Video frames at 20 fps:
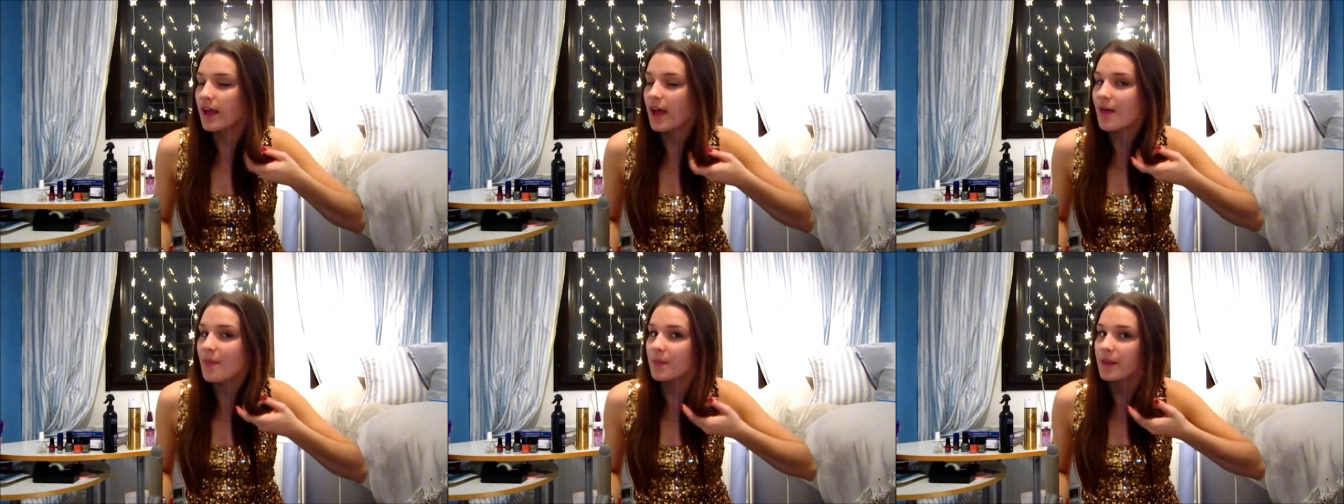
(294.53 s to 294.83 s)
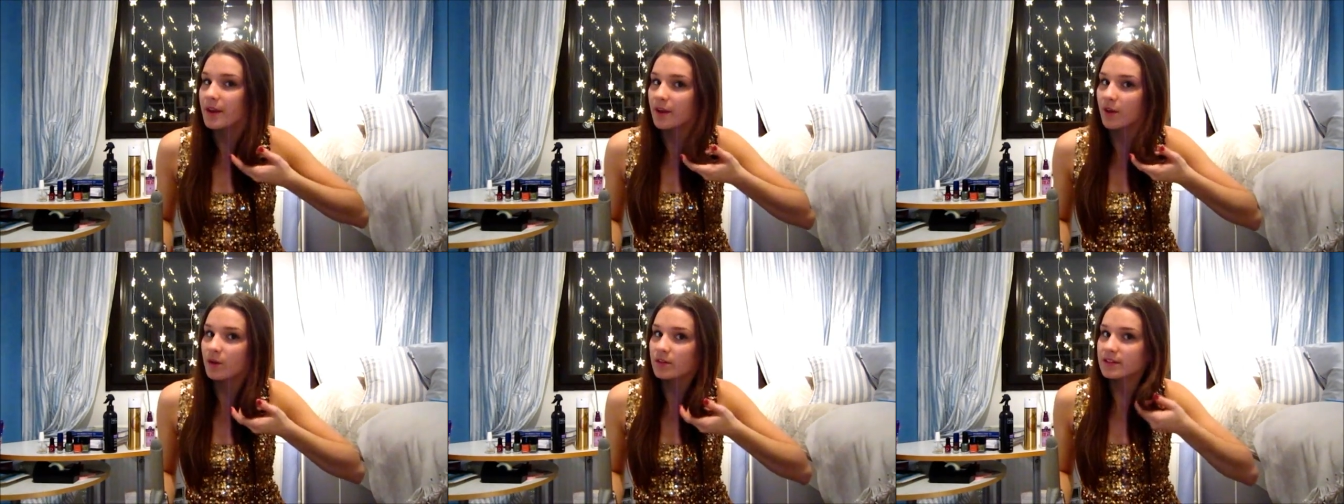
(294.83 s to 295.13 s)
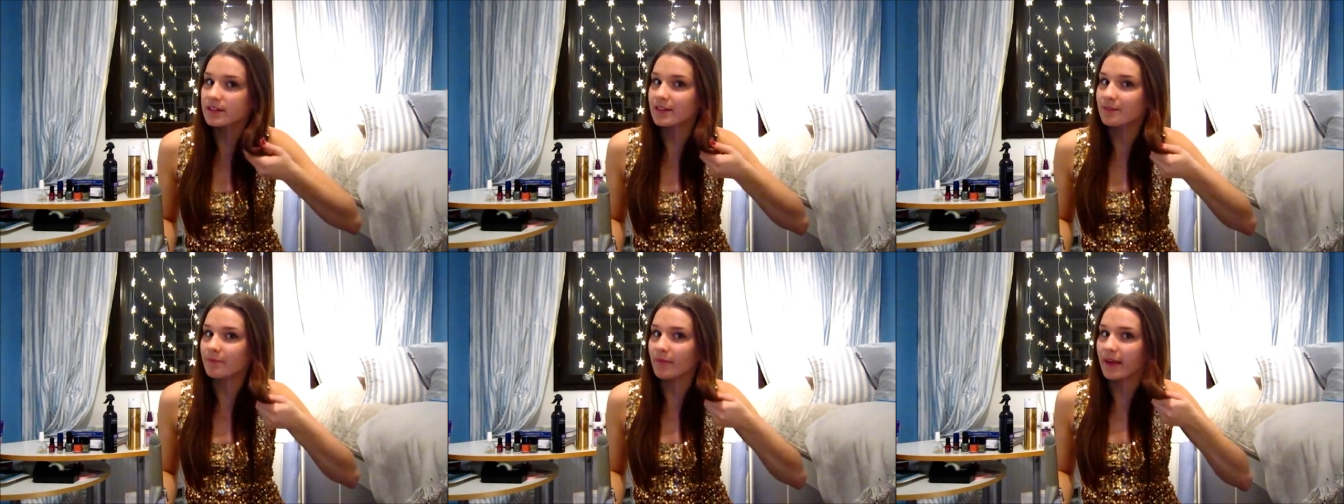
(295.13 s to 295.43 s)
and then hold
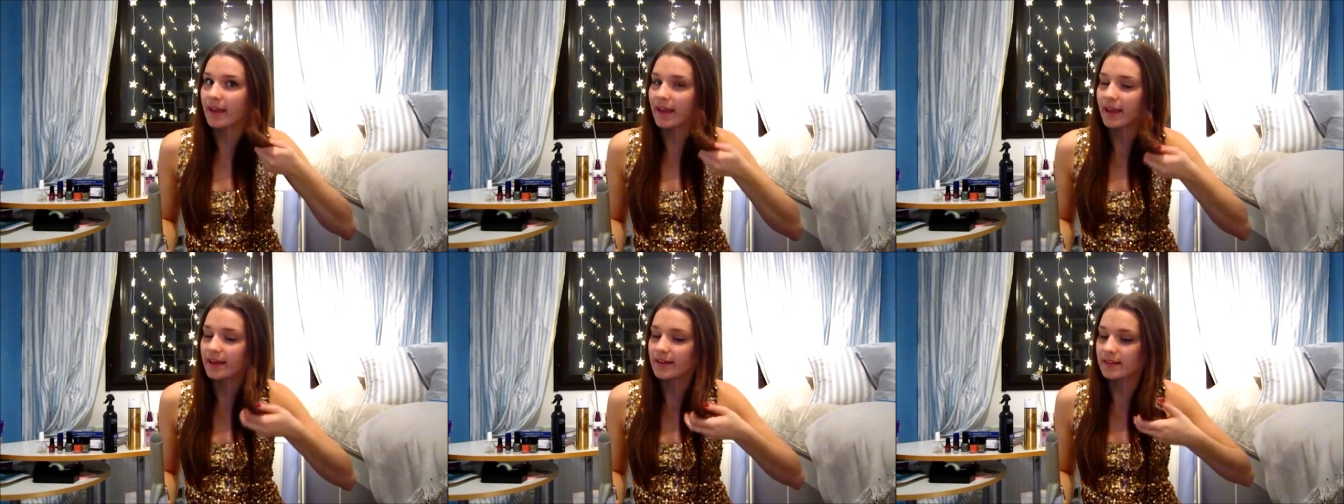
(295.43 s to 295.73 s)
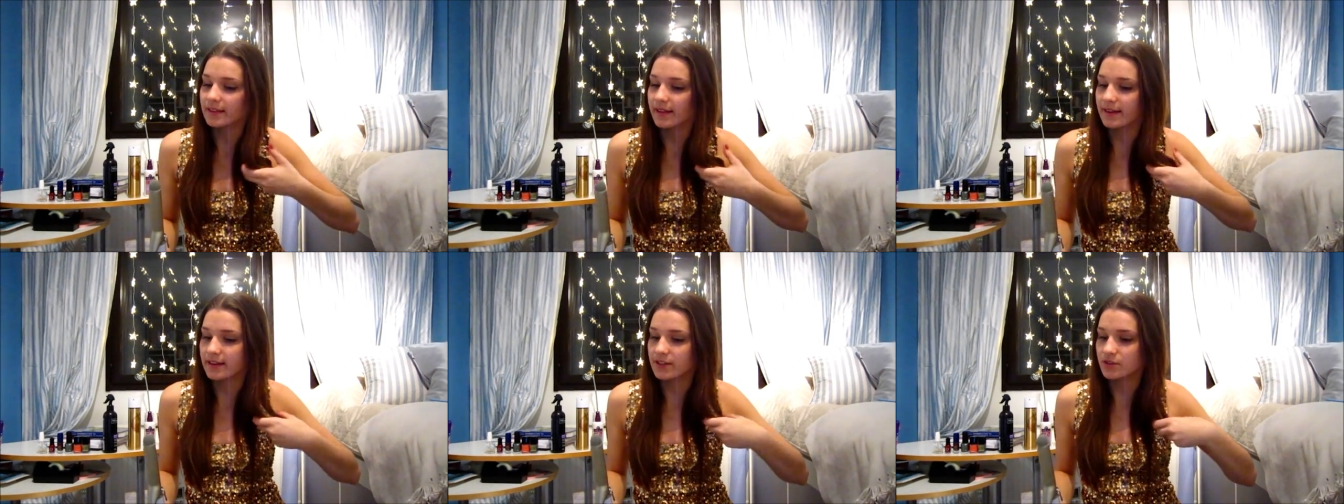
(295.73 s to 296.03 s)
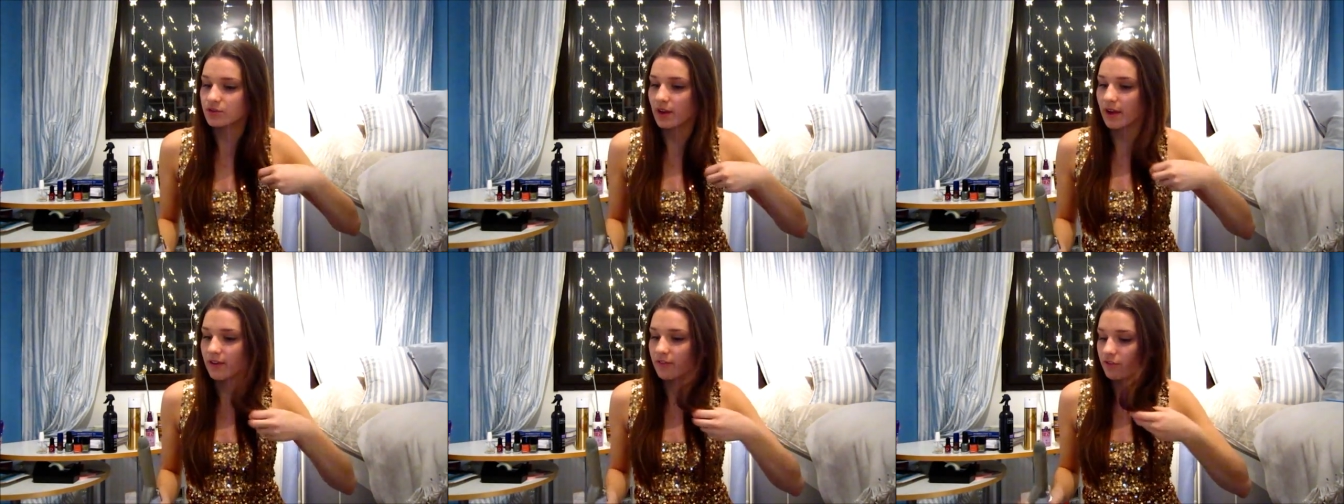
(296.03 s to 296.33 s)
it in my hand and let it
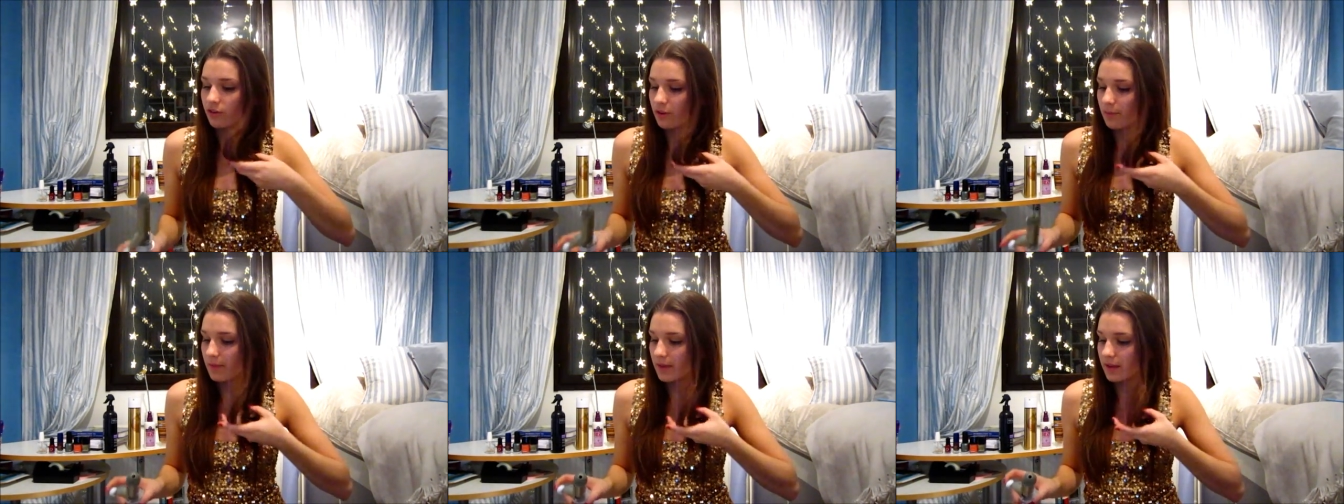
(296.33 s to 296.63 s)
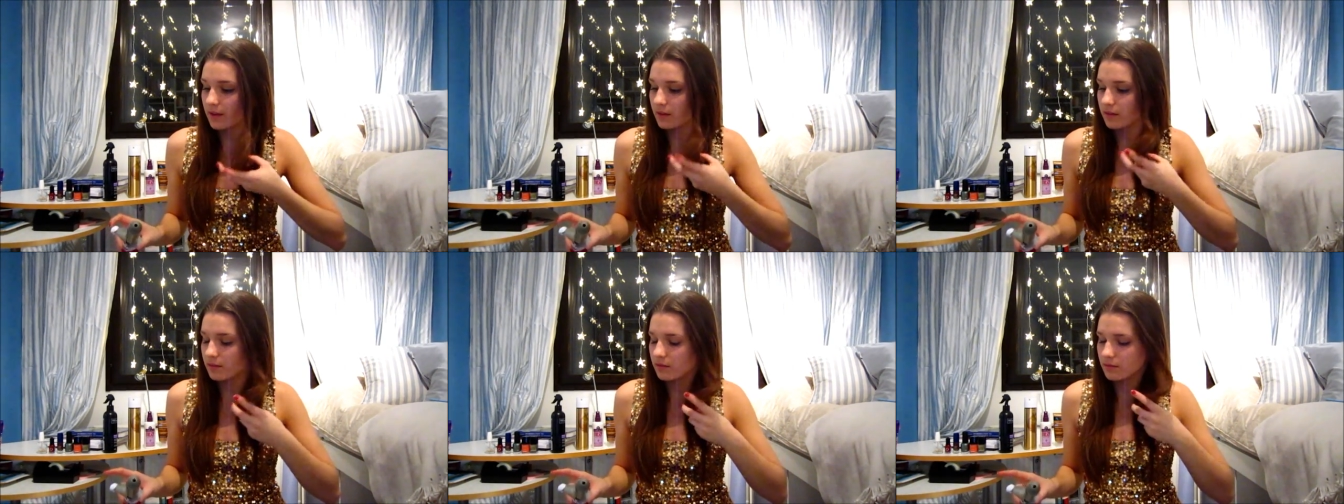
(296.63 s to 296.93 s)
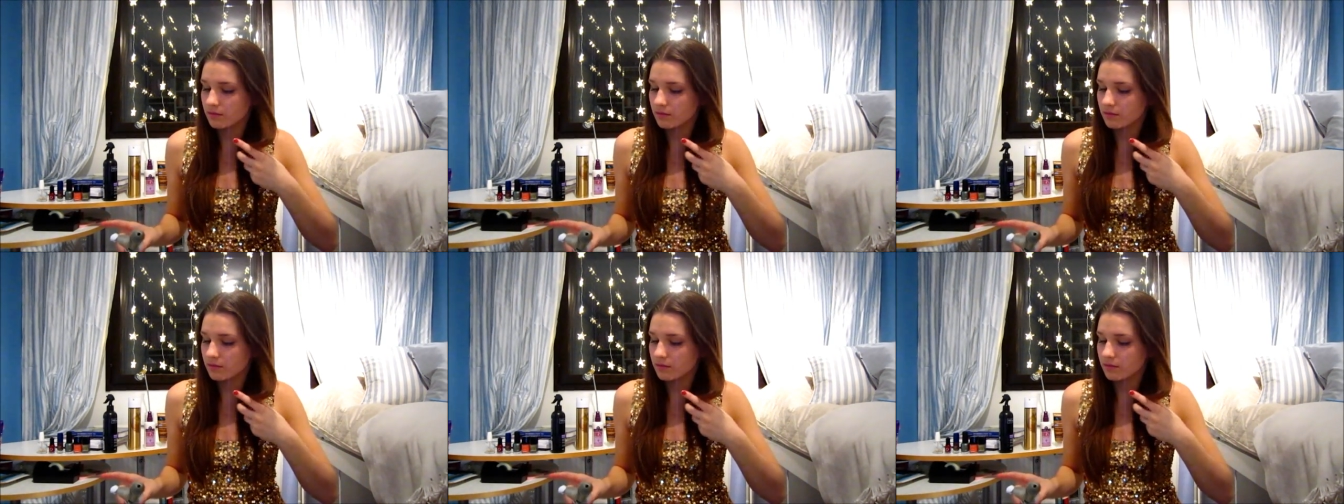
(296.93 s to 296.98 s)
dry for a bit.